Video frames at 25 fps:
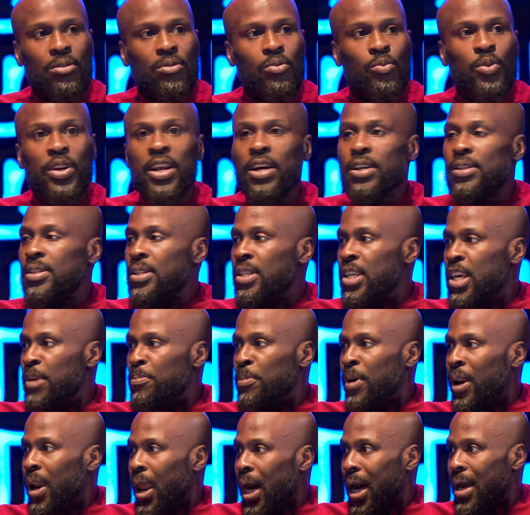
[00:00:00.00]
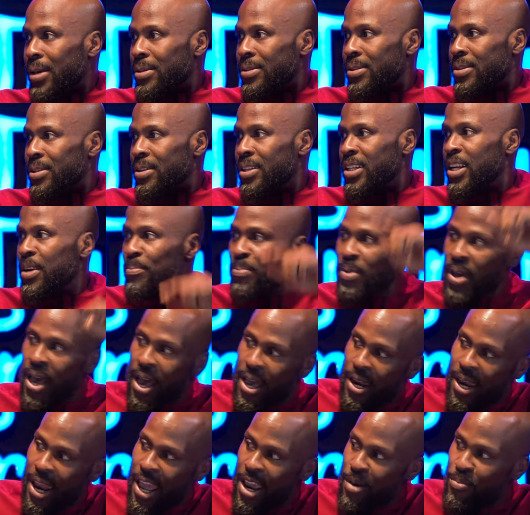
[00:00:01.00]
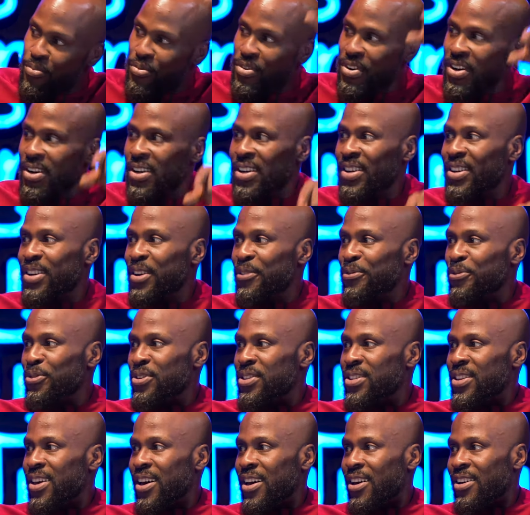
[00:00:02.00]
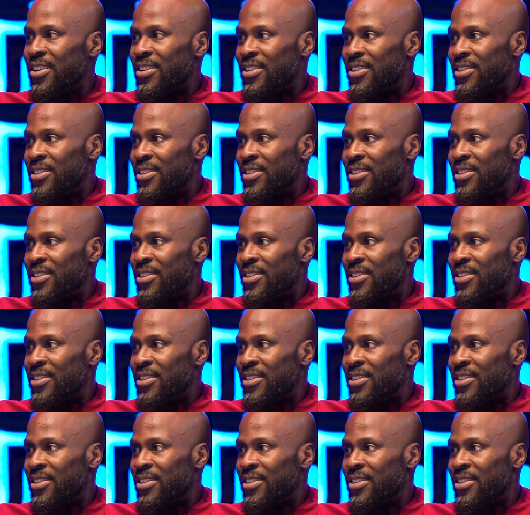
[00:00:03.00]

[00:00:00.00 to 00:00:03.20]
we they skip class, they behind library, they freestyle.